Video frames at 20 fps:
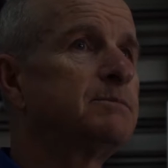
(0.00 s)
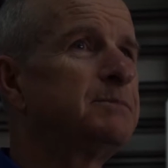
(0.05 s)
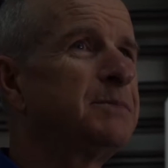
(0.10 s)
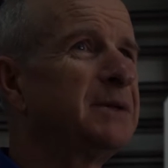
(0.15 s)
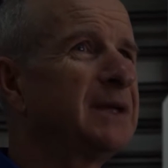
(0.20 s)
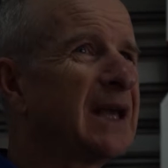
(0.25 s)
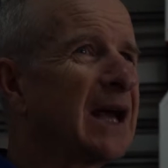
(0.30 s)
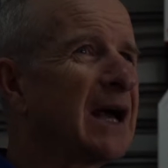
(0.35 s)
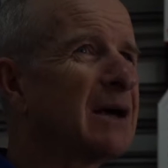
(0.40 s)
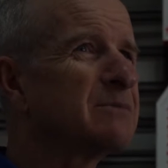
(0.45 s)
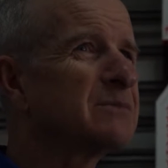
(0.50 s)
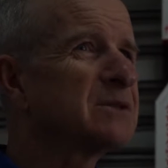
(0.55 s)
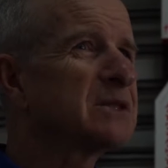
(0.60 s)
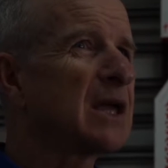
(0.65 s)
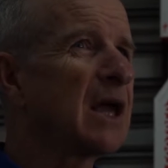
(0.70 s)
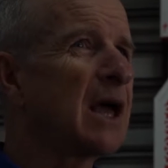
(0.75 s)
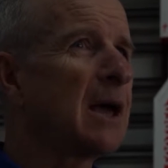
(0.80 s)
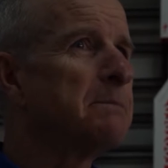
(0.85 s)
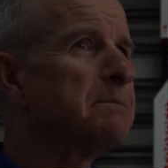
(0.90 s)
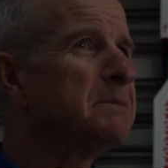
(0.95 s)
becomes
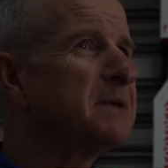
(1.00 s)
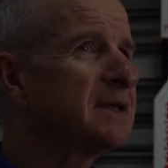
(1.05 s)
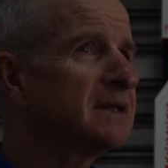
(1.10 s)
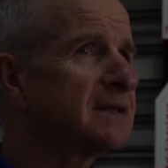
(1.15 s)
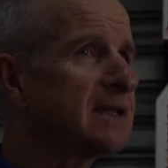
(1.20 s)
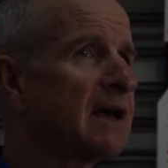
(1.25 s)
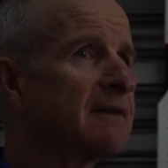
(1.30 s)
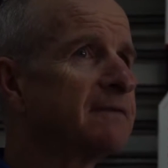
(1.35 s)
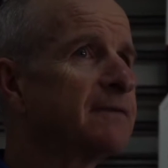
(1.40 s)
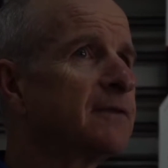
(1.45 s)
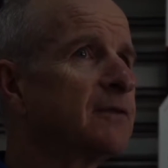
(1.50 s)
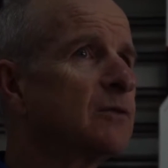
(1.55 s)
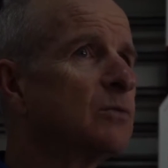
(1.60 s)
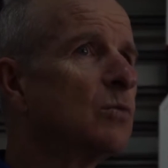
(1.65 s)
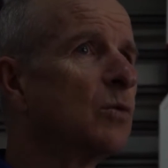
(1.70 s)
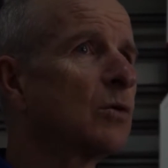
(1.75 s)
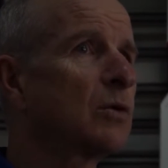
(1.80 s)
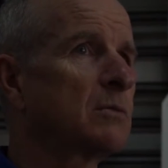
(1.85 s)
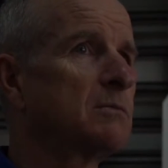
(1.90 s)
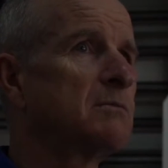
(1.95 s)
a bit tougher
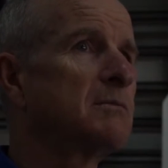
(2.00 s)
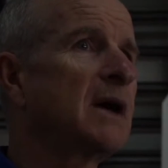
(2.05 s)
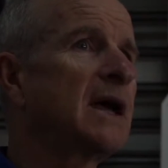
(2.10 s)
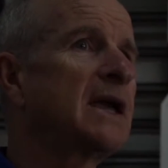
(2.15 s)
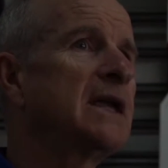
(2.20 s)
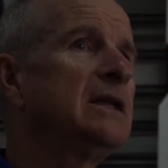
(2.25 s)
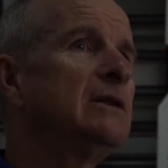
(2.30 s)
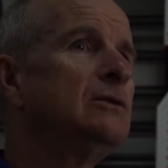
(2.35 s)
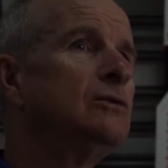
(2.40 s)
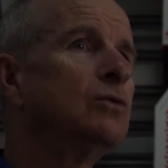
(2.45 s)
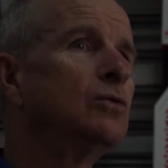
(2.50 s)
than what it may